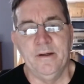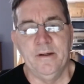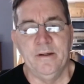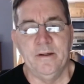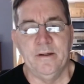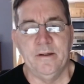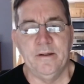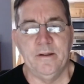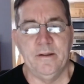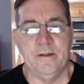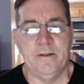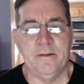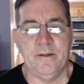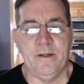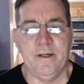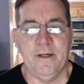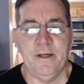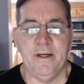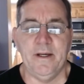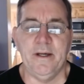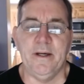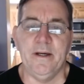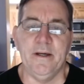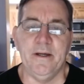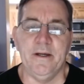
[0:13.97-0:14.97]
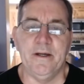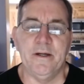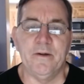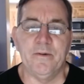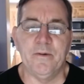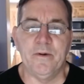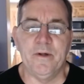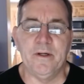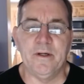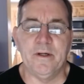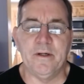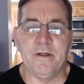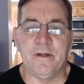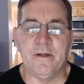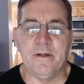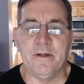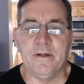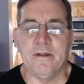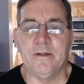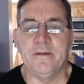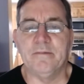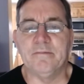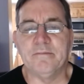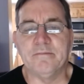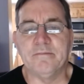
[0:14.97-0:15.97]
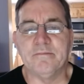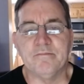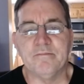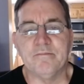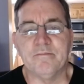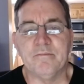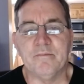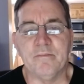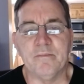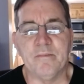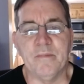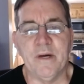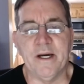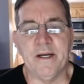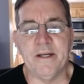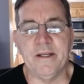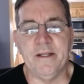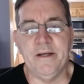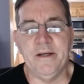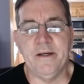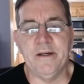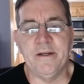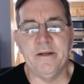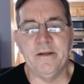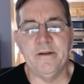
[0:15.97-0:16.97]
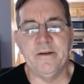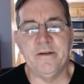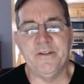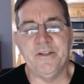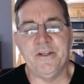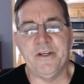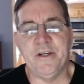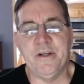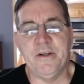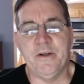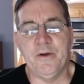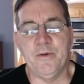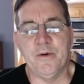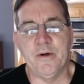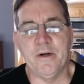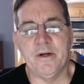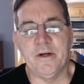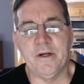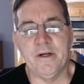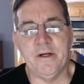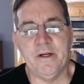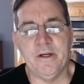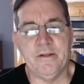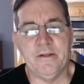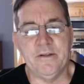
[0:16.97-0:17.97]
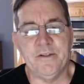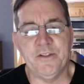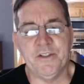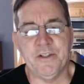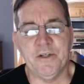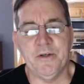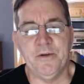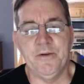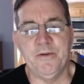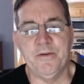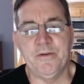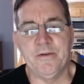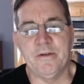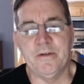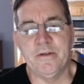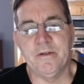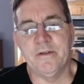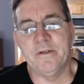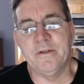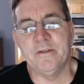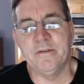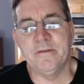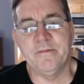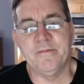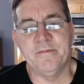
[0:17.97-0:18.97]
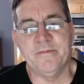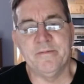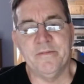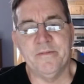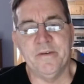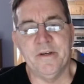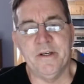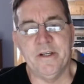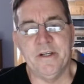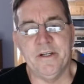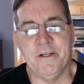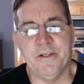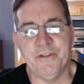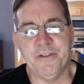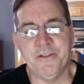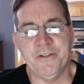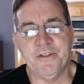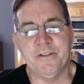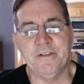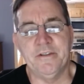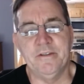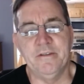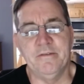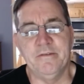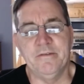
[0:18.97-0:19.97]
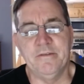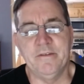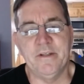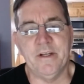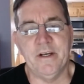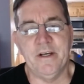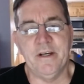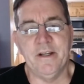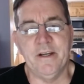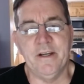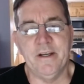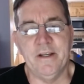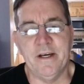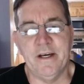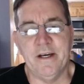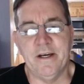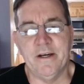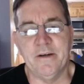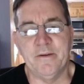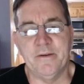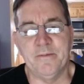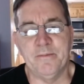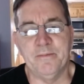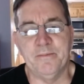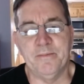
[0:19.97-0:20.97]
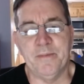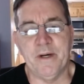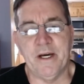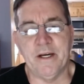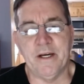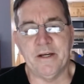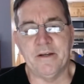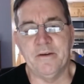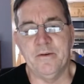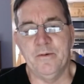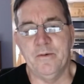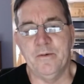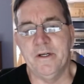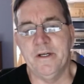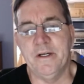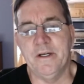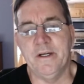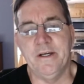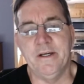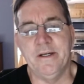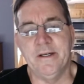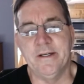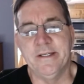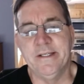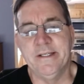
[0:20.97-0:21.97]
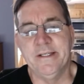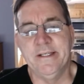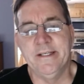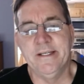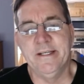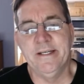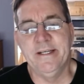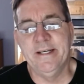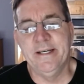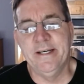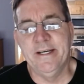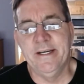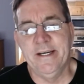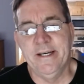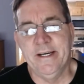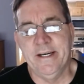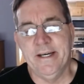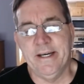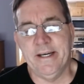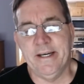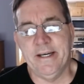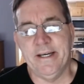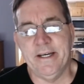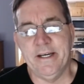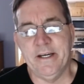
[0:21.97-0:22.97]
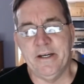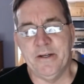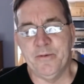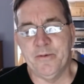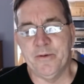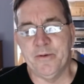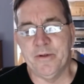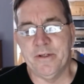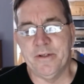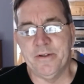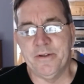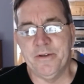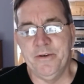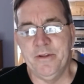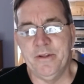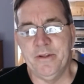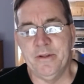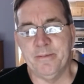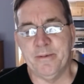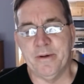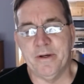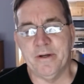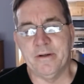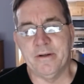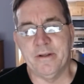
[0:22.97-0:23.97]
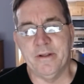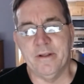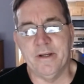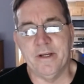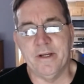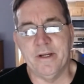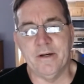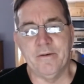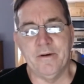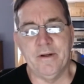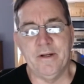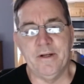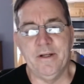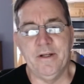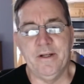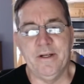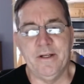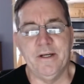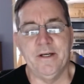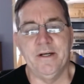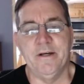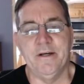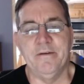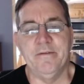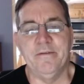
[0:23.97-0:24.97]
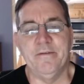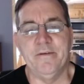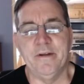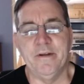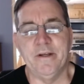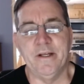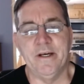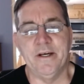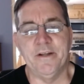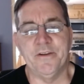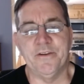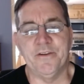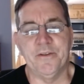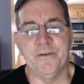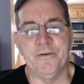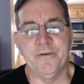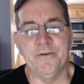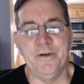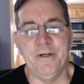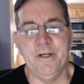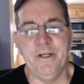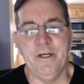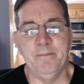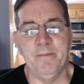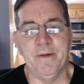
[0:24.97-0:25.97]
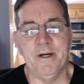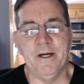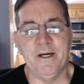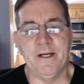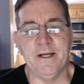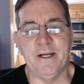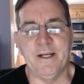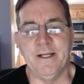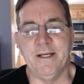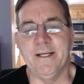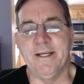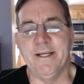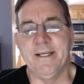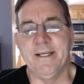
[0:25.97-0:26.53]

Okay, here we are at the end of January. Shows are finished, taken down, packed away, and we're to the part that I really love, and that's 3D modeling.